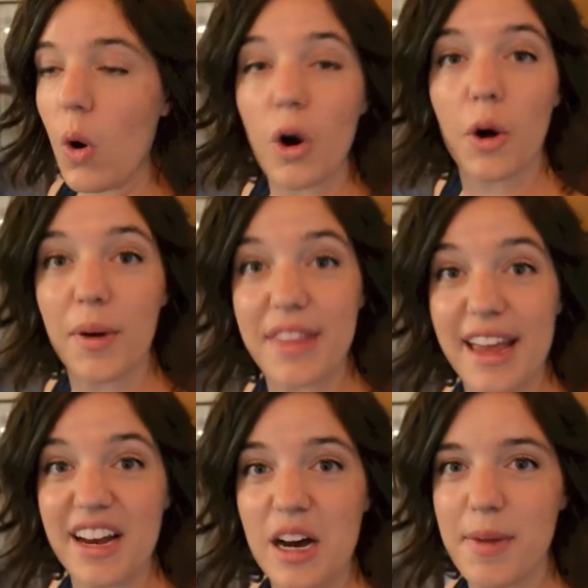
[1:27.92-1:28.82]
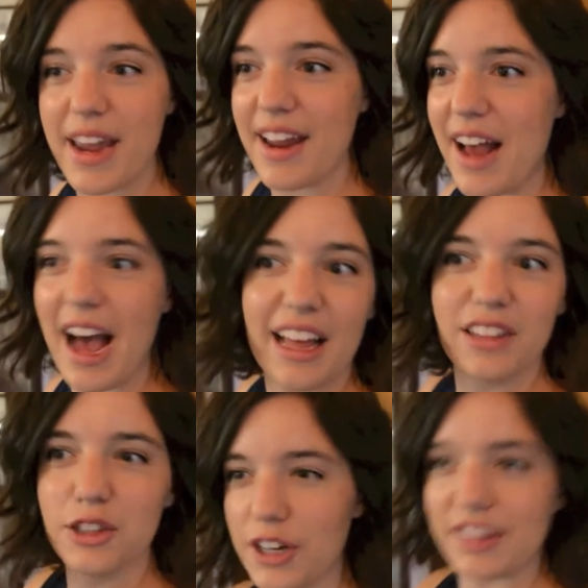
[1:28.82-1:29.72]
or when they come in, I
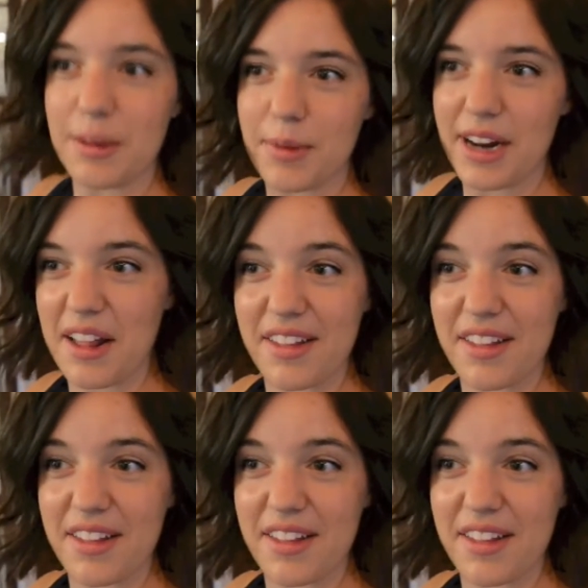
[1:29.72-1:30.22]
look at them and I